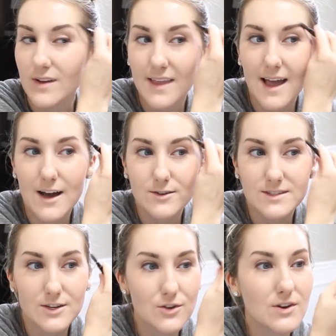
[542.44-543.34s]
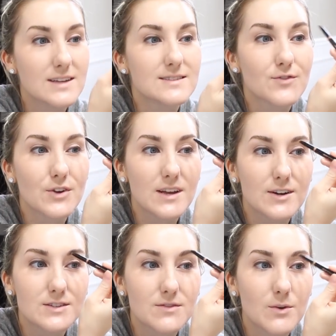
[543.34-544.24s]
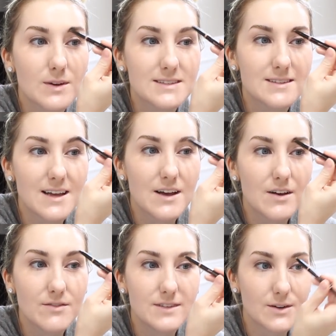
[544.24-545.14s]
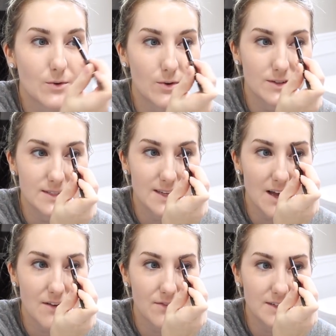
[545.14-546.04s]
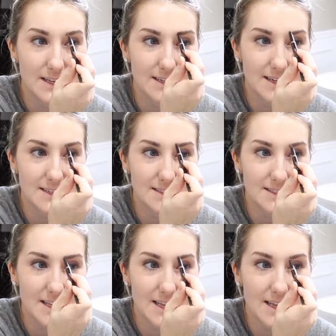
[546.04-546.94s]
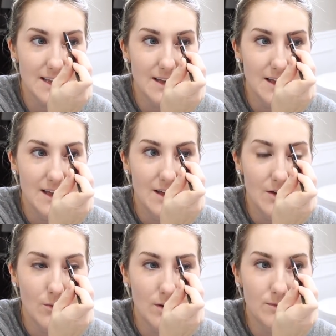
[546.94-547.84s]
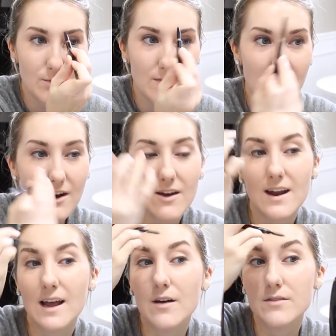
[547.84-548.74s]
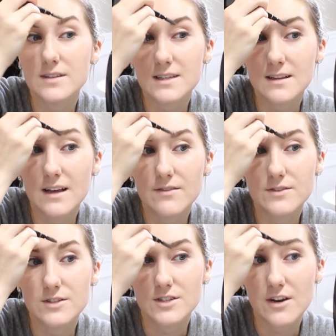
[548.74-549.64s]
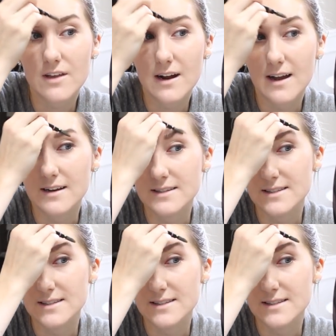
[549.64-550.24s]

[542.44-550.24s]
around the house. I know you guys for years have always loved decor stuff and like kind of seeing what I'm doing there, and I obviously love to share that kind of